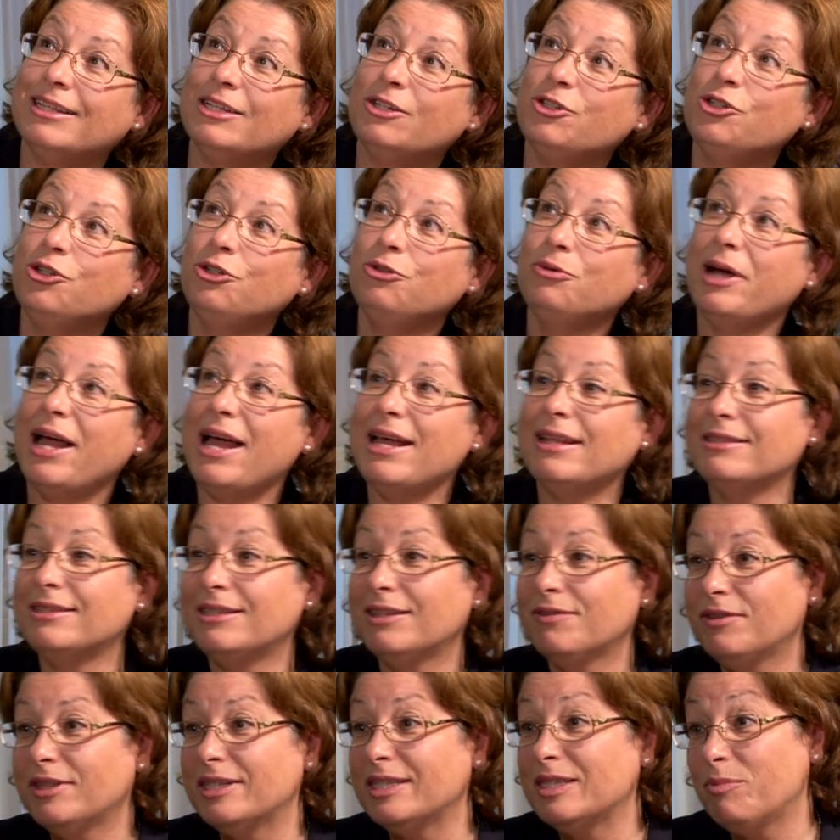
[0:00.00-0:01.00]
the two
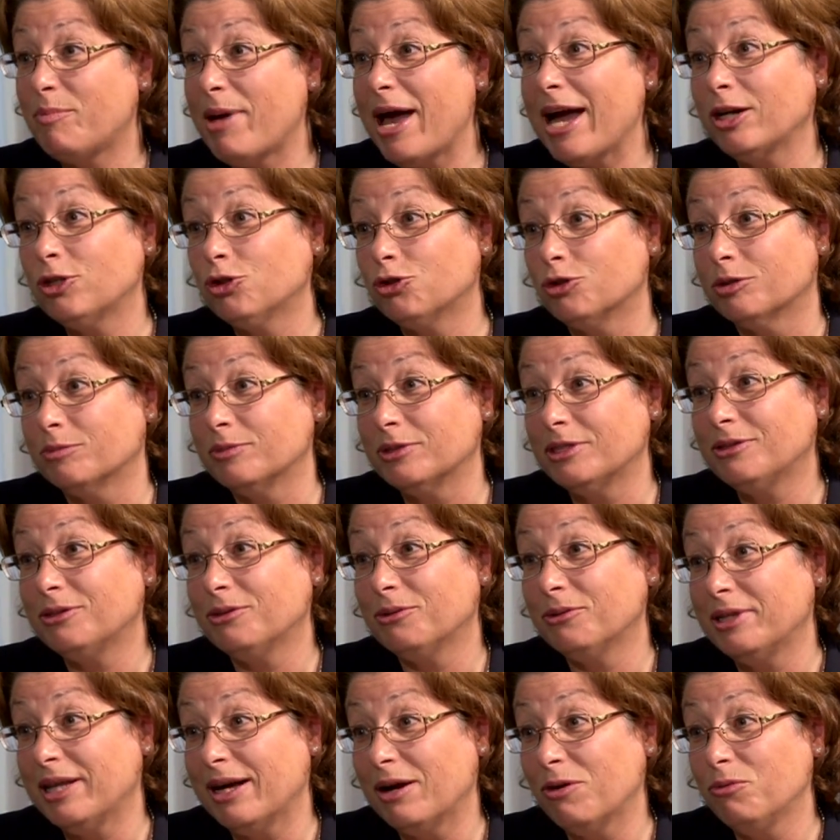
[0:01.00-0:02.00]
ends of the spectrum
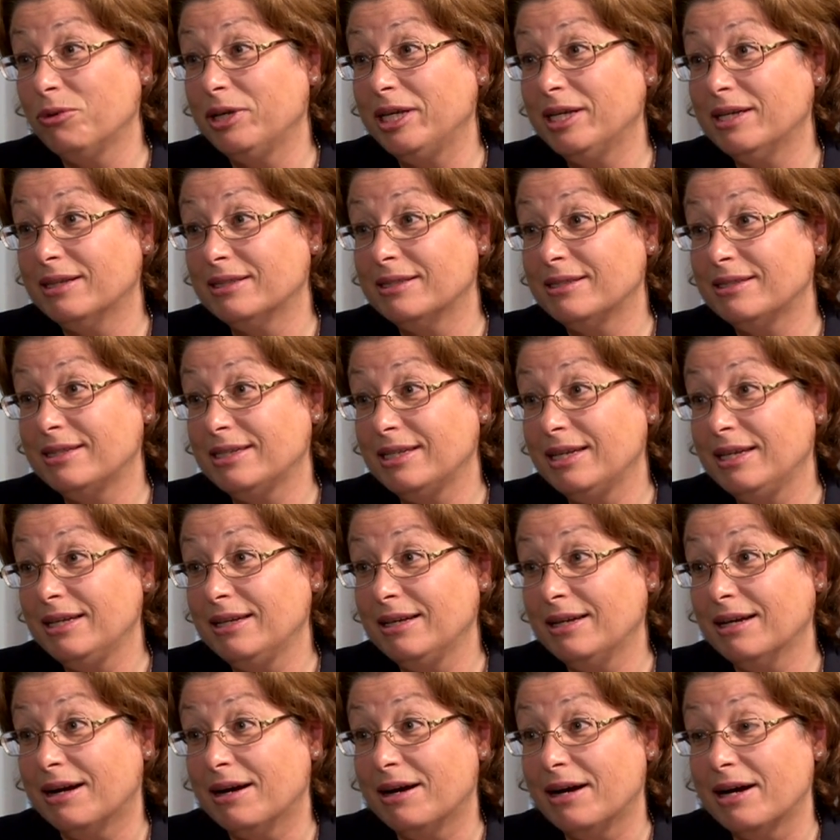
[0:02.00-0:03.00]
so that we can
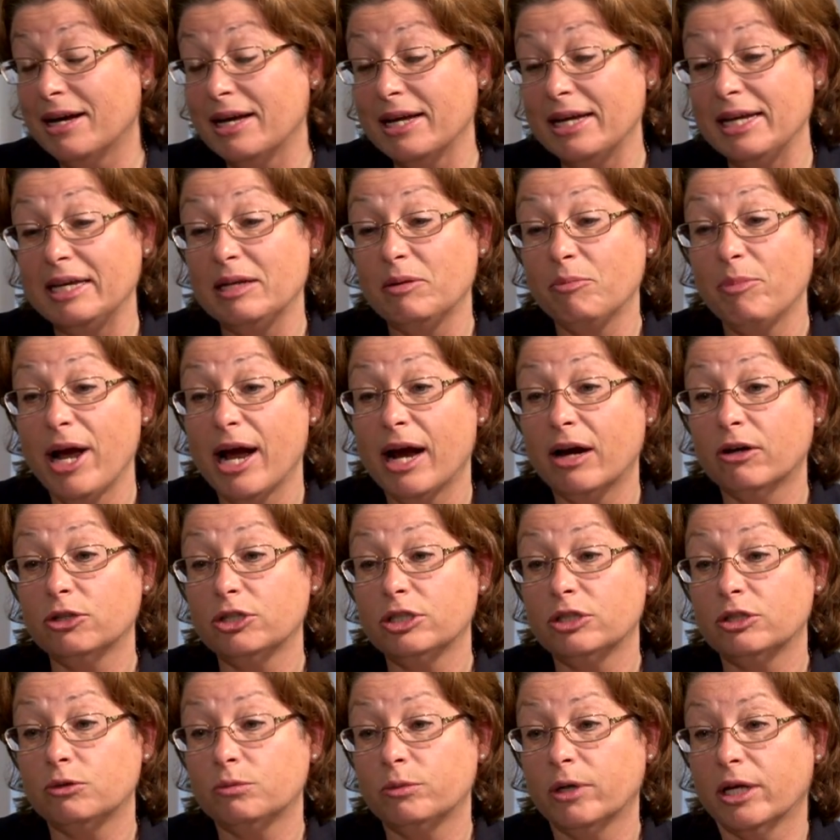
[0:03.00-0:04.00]
see in
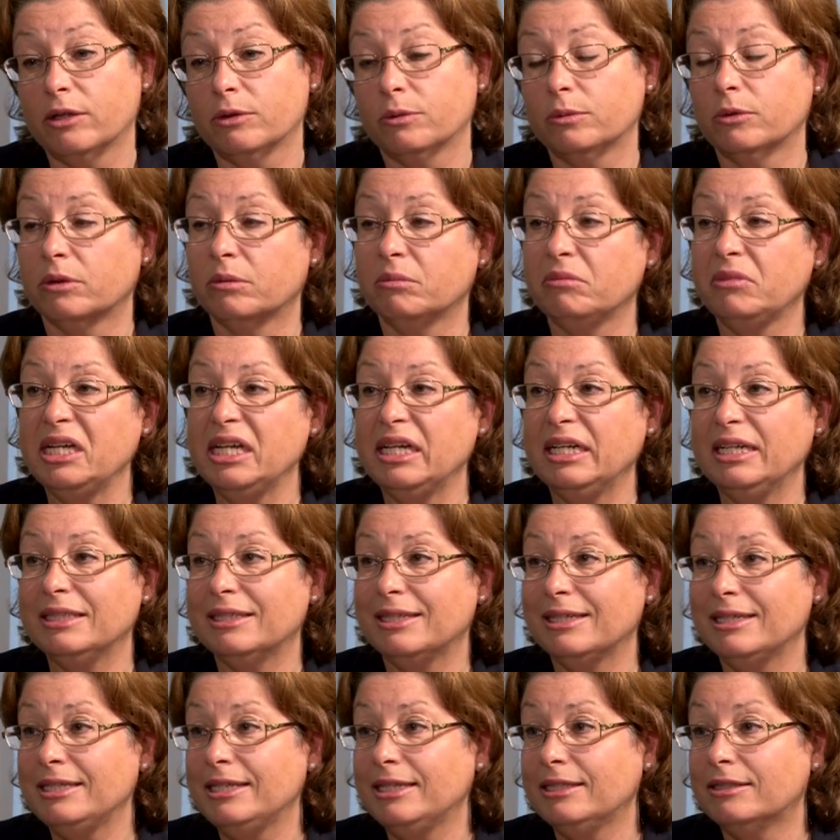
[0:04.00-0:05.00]
parishes whether we're meeting
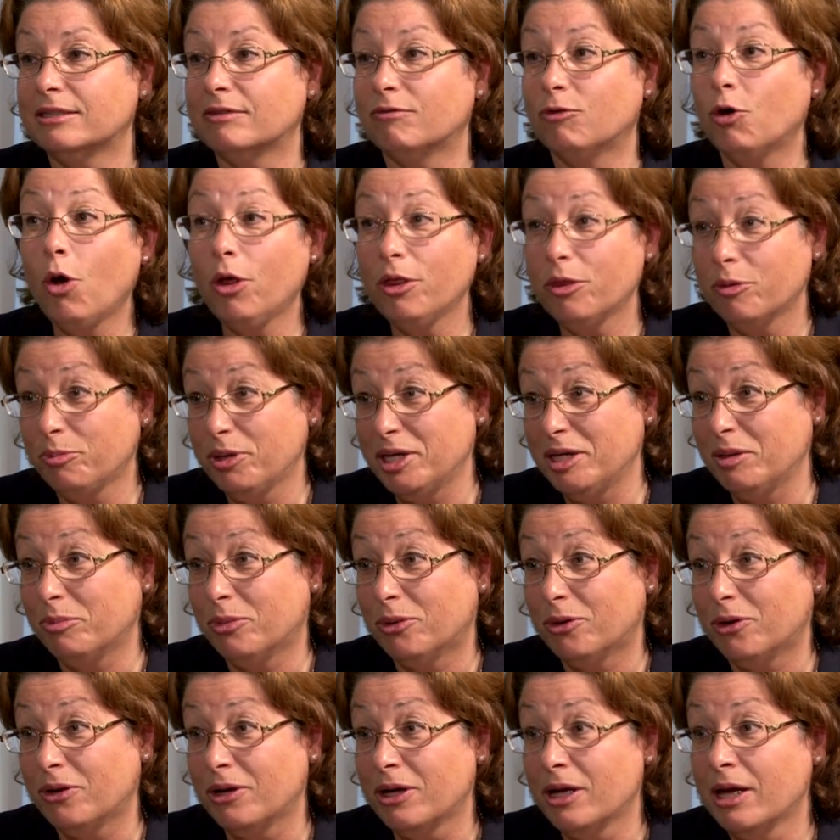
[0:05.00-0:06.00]
the needs of all the
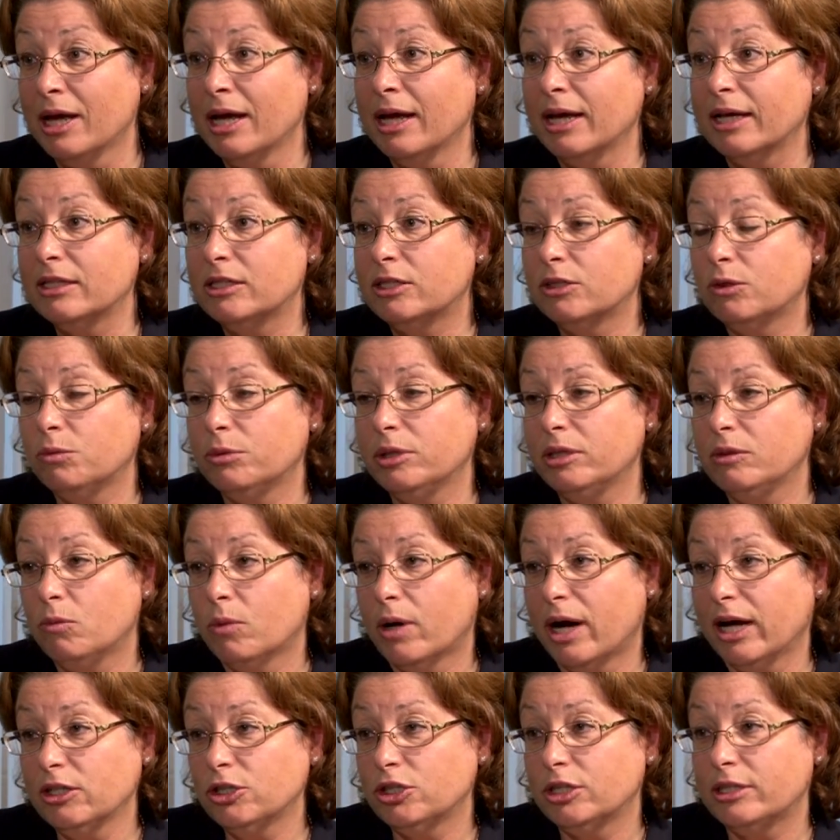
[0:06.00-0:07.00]
people. And so we
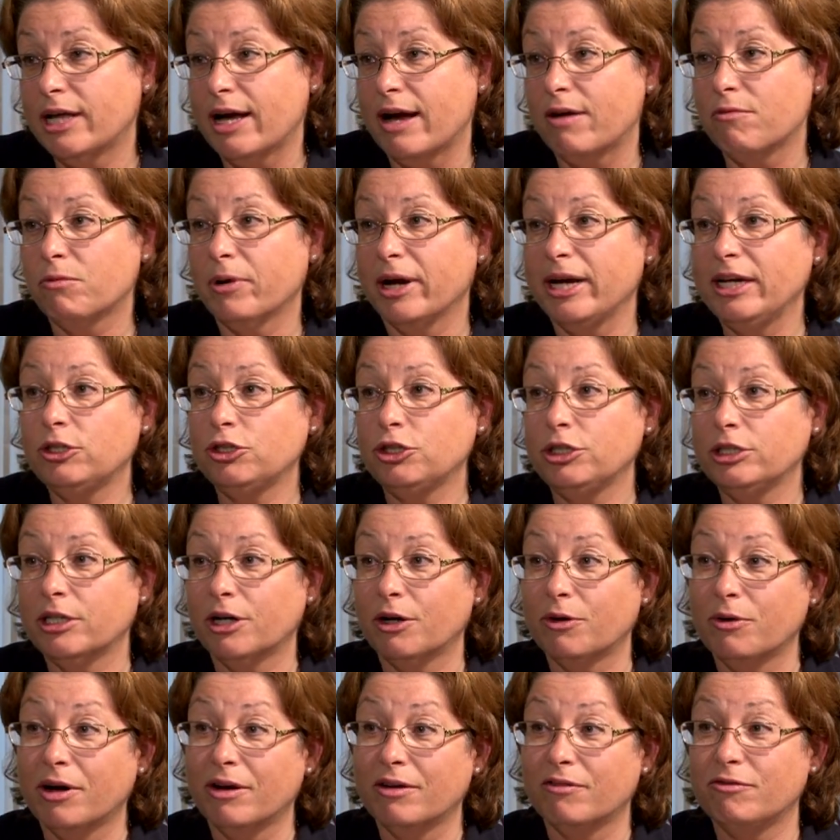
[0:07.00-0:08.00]
watch that
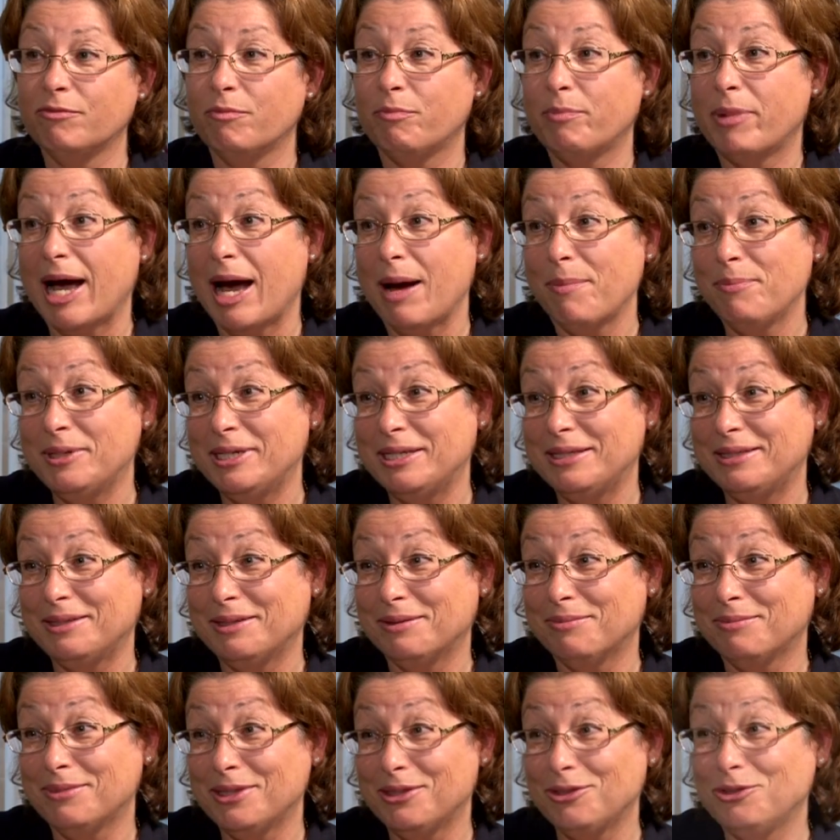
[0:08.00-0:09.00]
ratio of
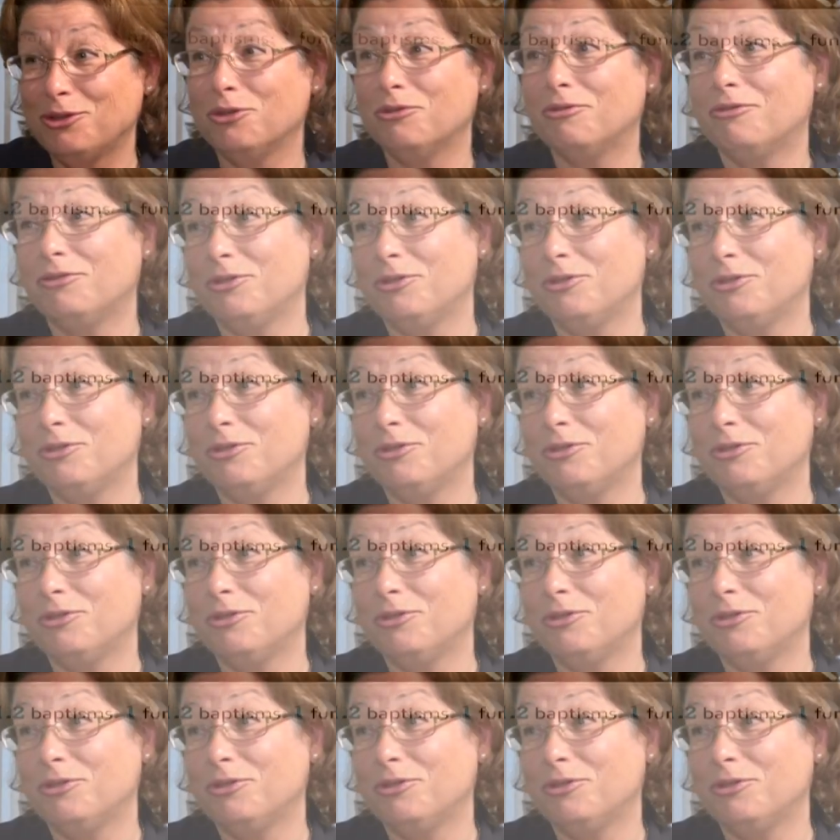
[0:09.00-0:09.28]
baptisms to